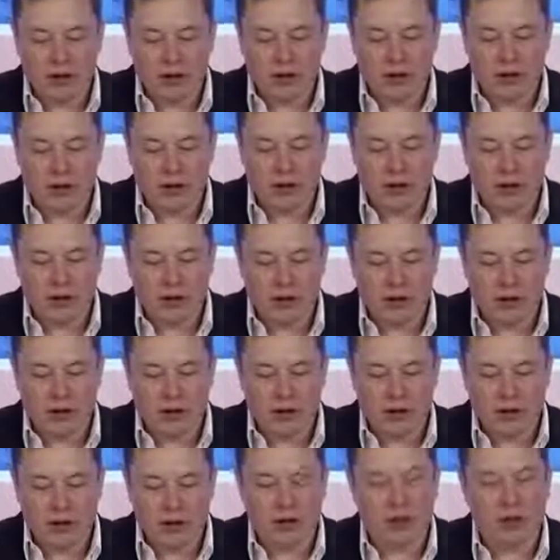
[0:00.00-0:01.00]
So
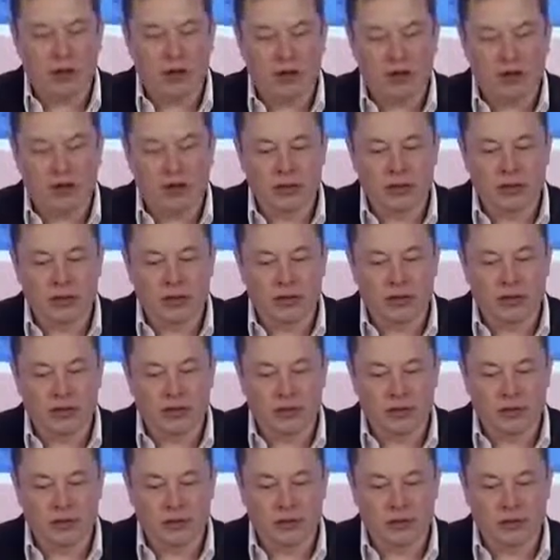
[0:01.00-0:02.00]
in order to
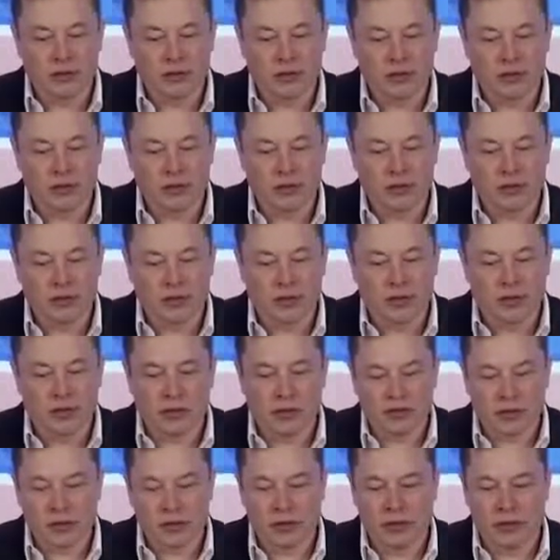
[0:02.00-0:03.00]
be
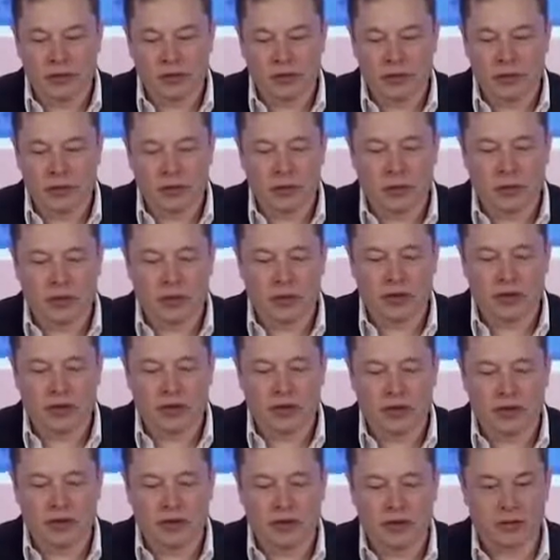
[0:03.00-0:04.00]
sustainable, we
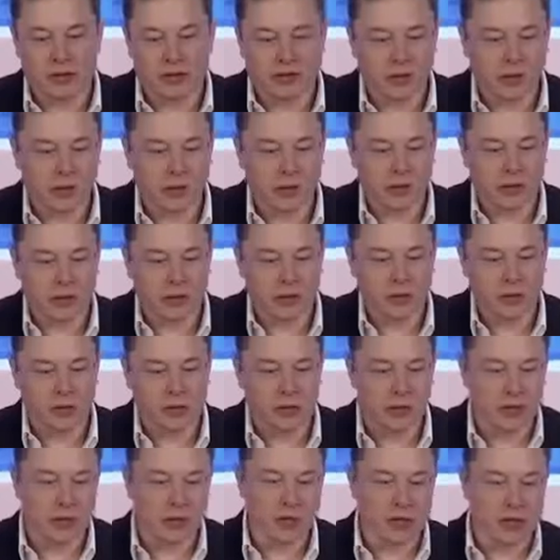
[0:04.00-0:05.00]
have to have sustainable
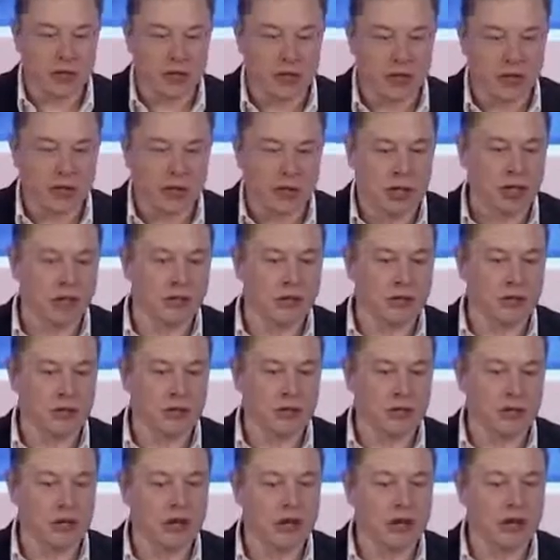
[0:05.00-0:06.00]
means of production and
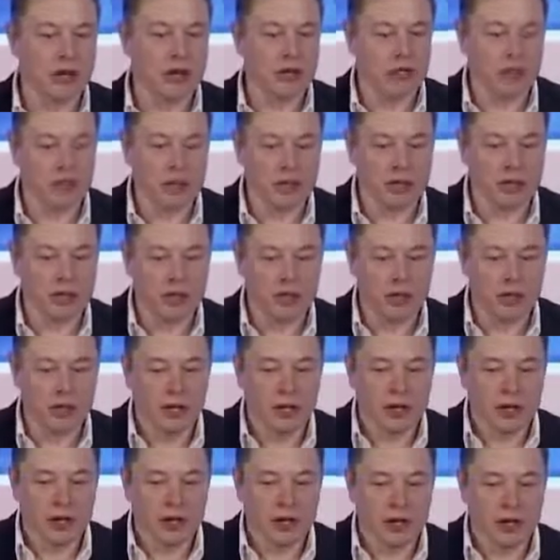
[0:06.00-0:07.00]
consumption of energy
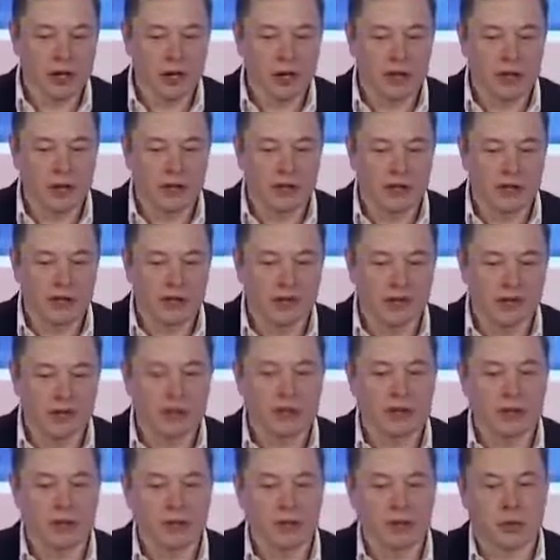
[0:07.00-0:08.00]

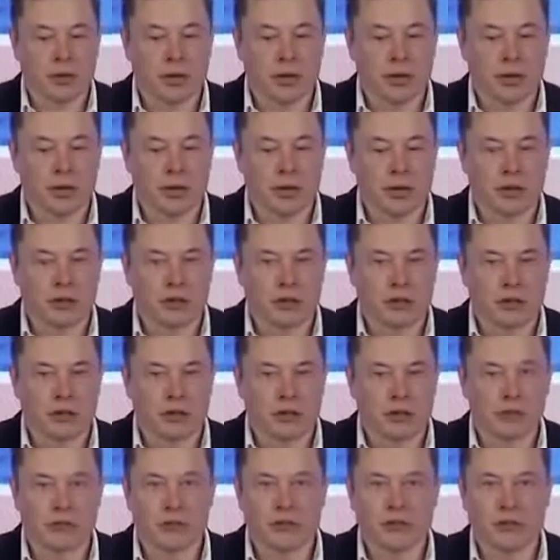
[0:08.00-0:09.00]
in such a way that it
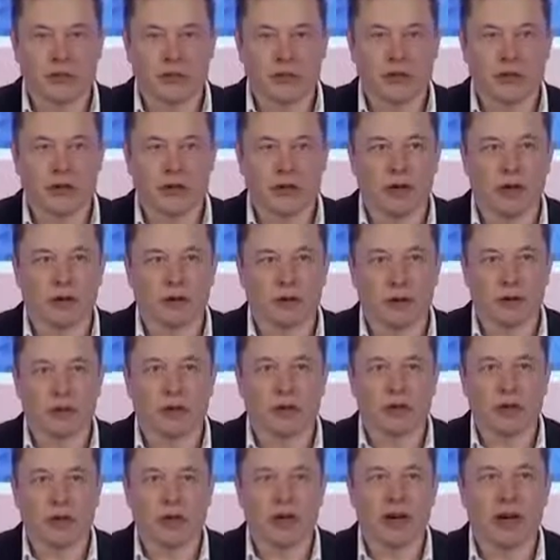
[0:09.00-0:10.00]
doesn't make the
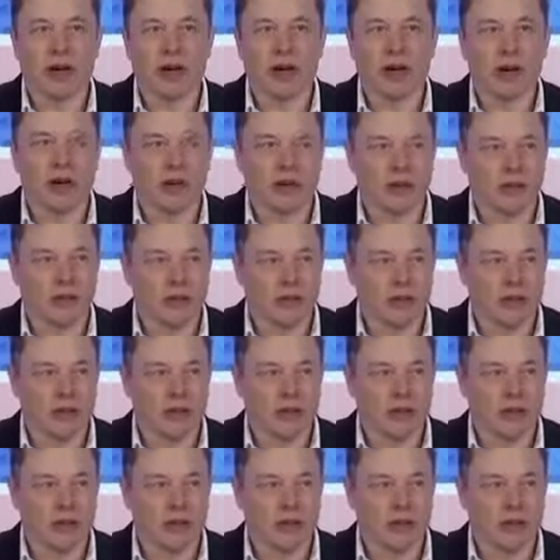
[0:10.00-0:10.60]
world really bad.